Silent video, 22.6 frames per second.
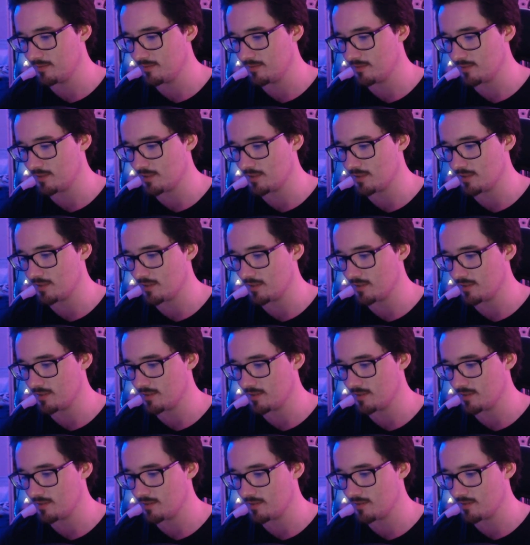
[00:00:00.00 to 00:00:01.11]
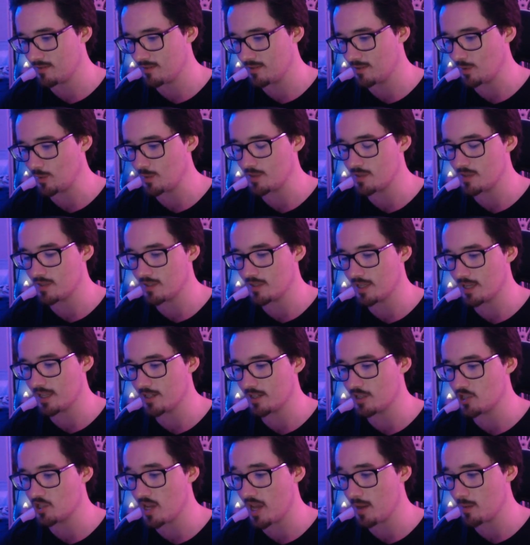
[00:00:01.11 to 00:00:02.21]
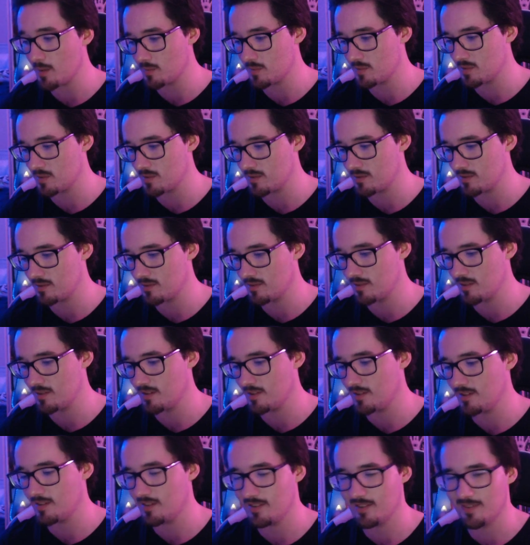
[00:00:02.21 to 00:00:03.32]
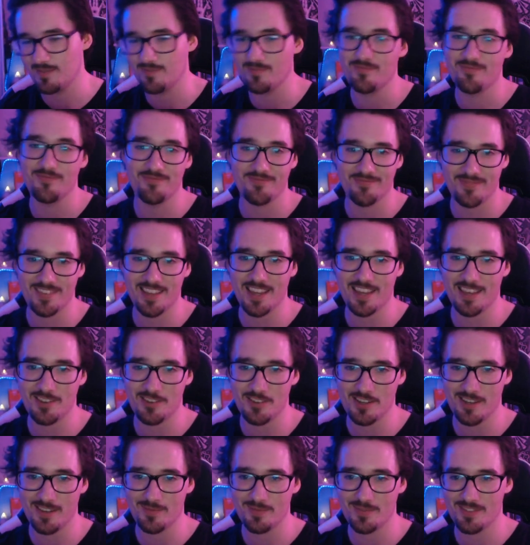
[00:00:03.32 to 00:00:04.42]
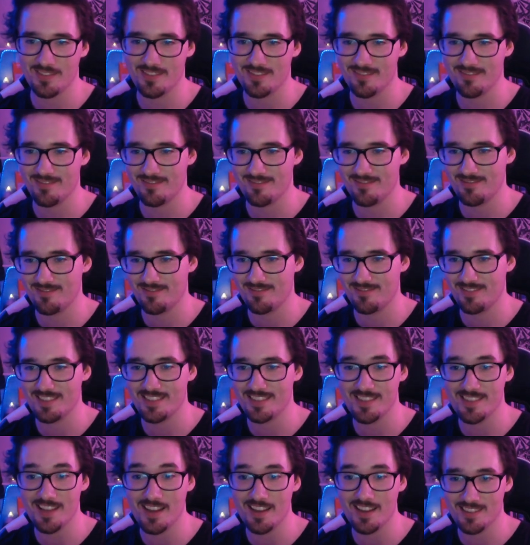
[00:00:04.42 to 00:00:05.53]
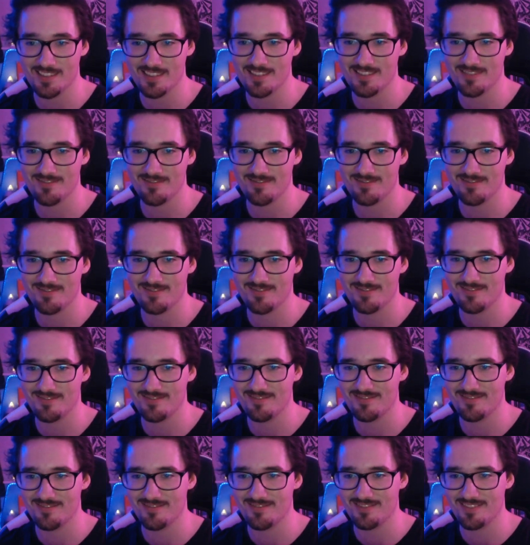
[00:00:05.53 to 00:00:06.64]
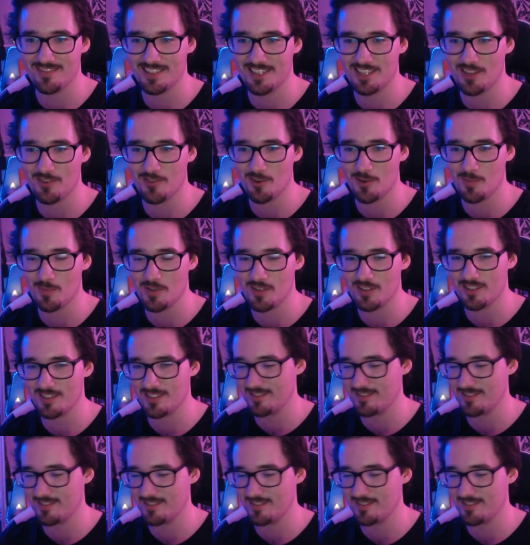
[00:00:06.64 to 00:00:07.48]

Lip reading: Yeah. Yours sincerely, James. Thank you, James. It's nice. Thank you very much.